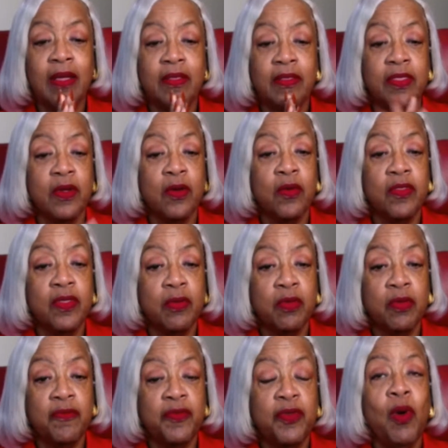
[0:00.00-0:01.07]
there were a
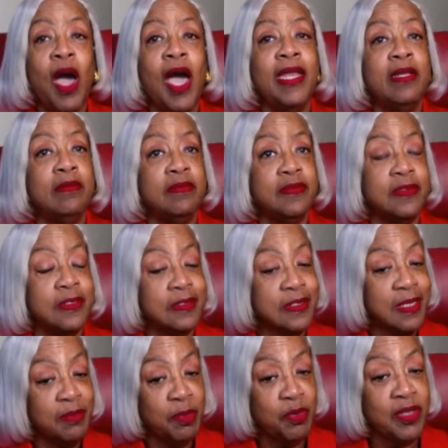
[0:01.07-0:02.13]
few items, let
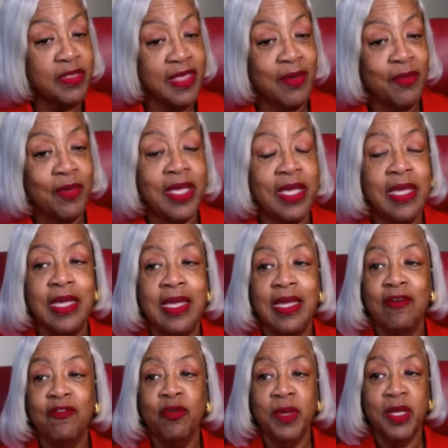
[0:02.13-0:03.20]
me put it that way,
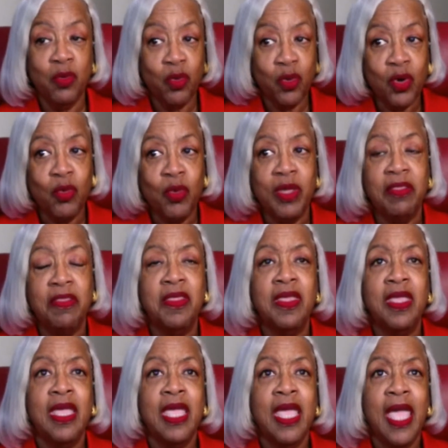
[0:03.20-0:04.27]
for me to work with.
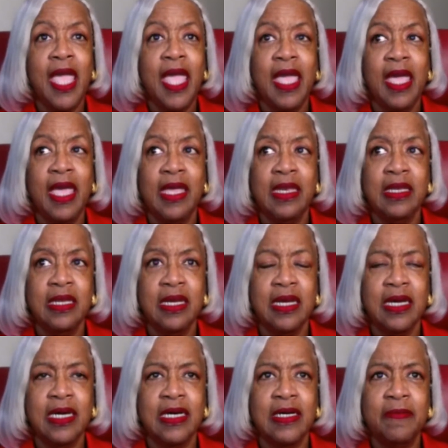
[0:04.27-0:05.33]
And
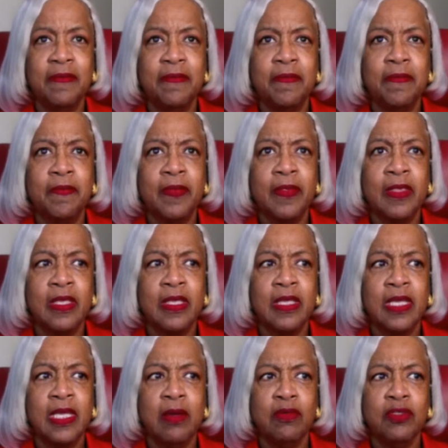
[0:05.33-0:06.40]

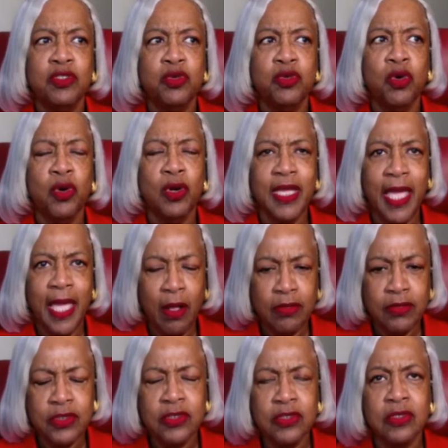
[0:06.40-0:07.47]
it was through her
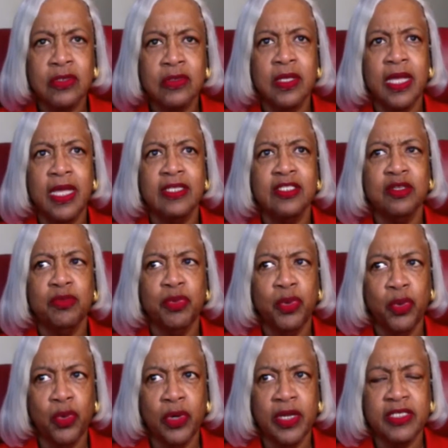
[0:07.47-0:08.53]
counsel and
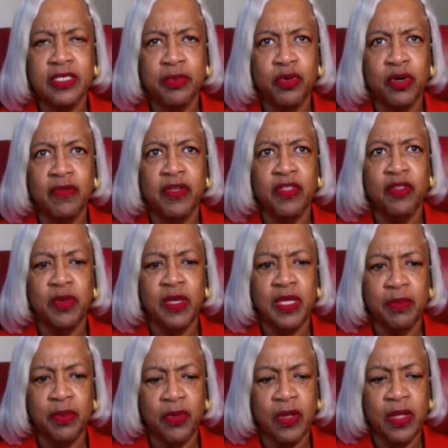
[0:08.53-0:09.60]
support of other
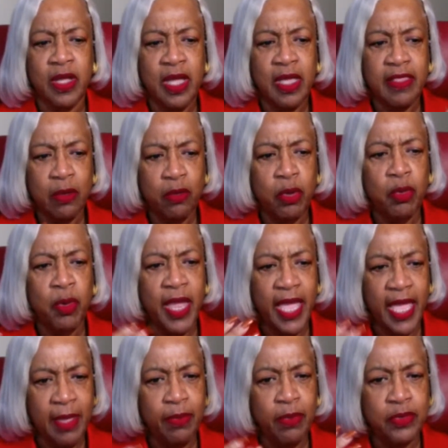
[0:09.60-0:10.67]
people that we were
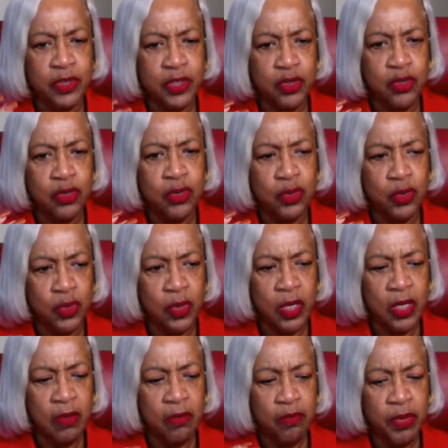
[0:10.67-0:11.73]
able to
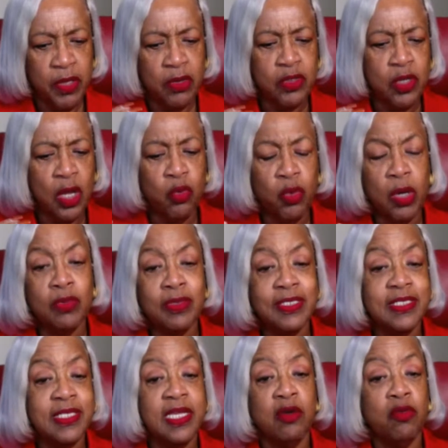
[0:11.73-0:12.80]
build on what was
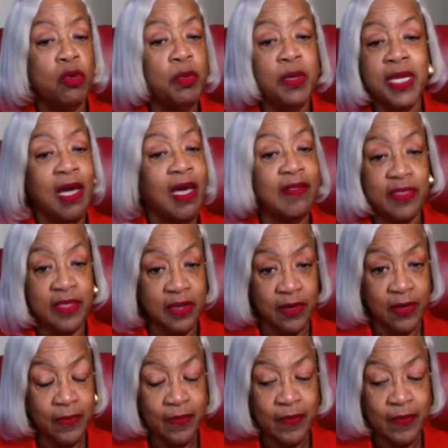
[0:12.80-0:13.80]
there when we got there,